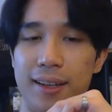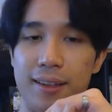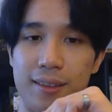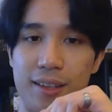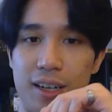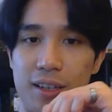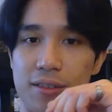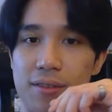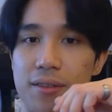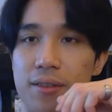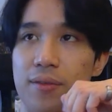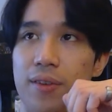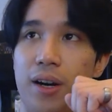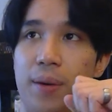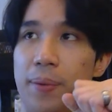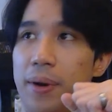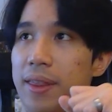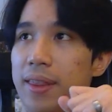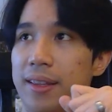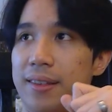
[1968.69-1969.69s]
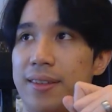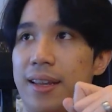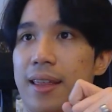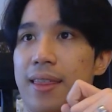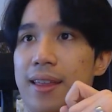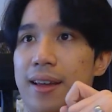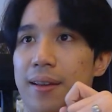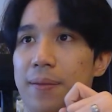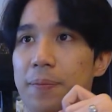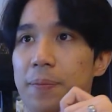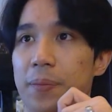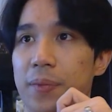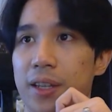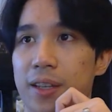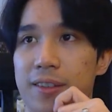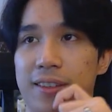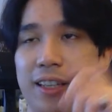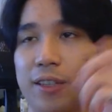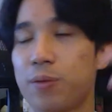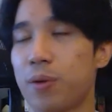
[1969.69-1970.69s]
dodge the environment and things like that,
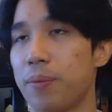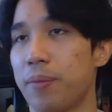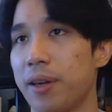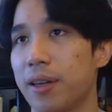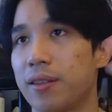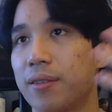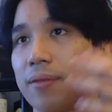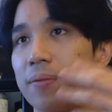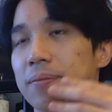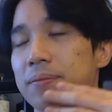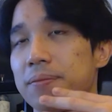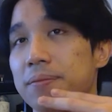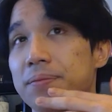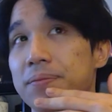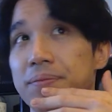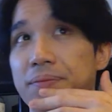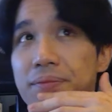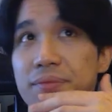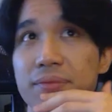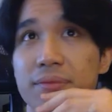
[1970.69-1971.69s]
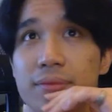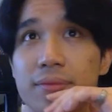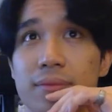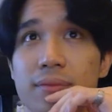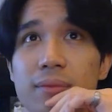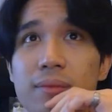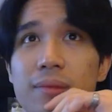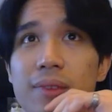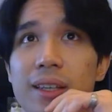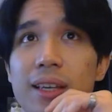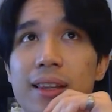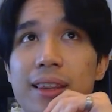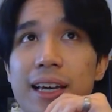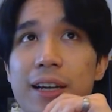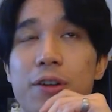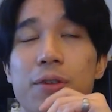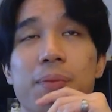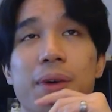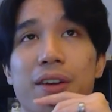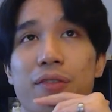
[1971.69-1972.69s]
because
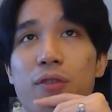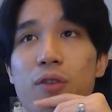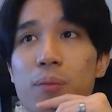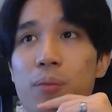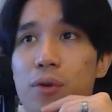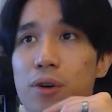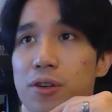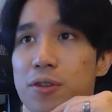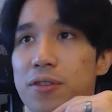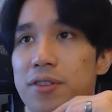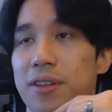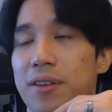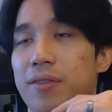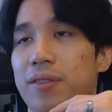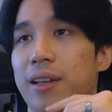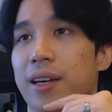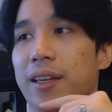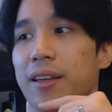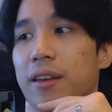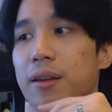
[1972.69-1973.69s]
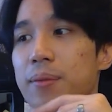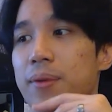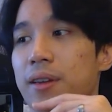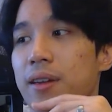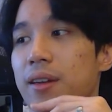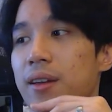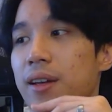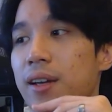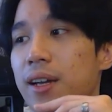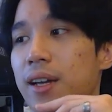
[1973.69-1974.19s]
that could make for a more interesting flying enemy.